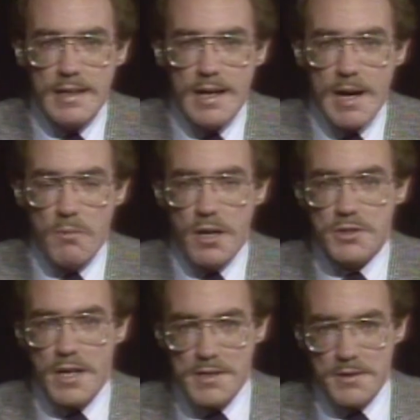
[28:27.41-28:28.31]
I'm Marc
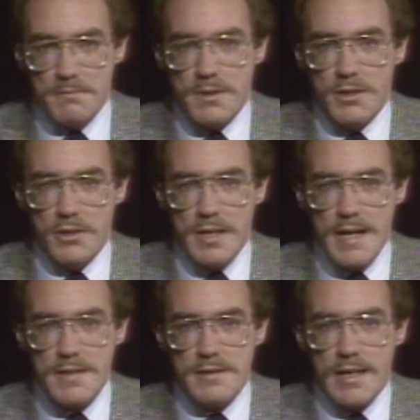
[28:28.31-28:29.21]
Johnson. Good
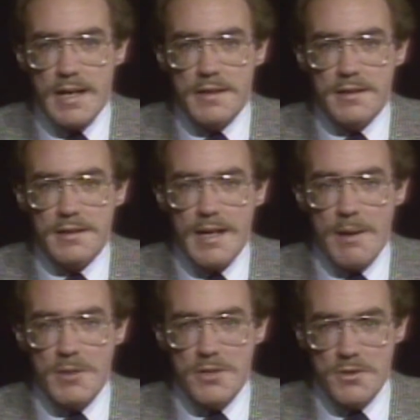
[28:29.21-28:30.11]
night and
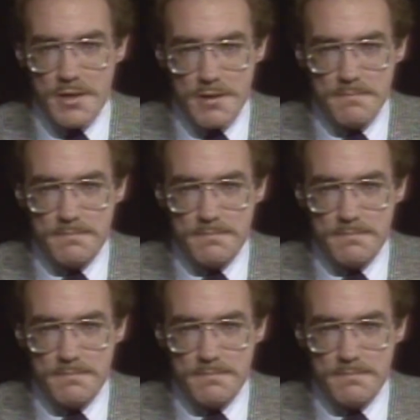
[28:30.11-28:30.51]
Happy New Year.